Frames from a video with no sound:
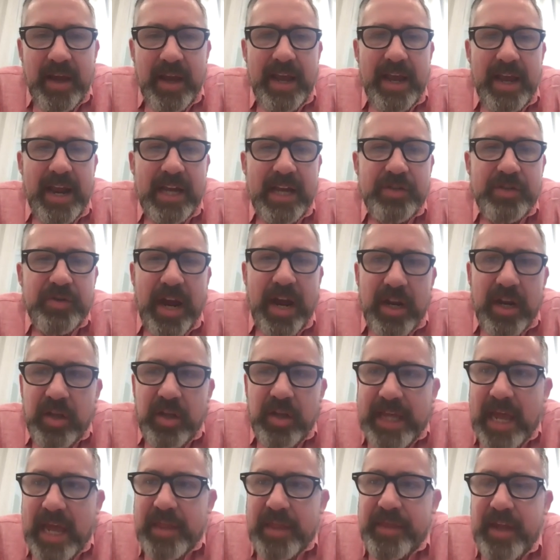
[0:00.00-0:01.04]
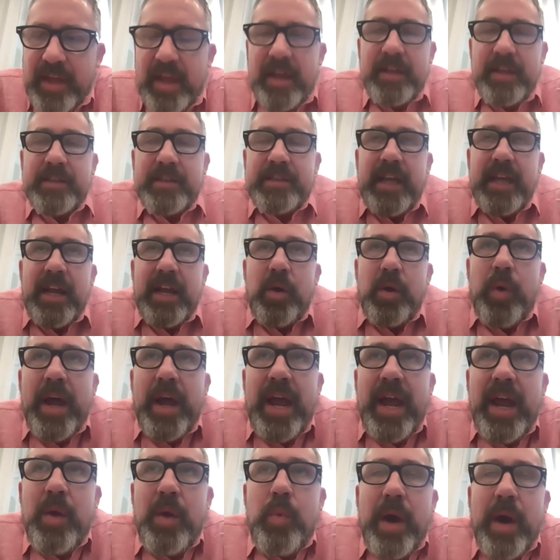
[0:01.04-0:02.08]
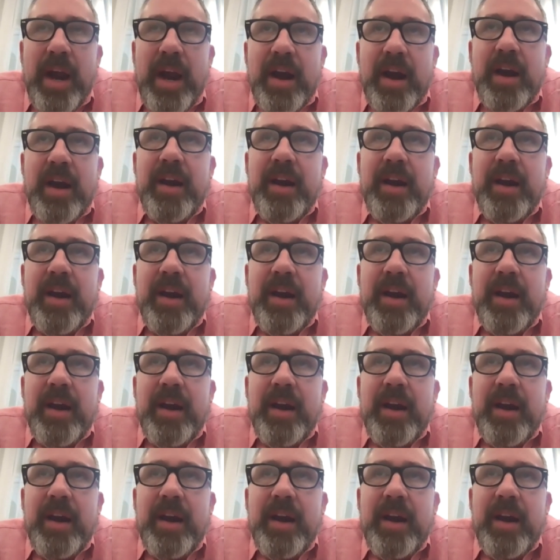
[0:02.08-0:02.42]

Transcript: and I try to look at things in a way where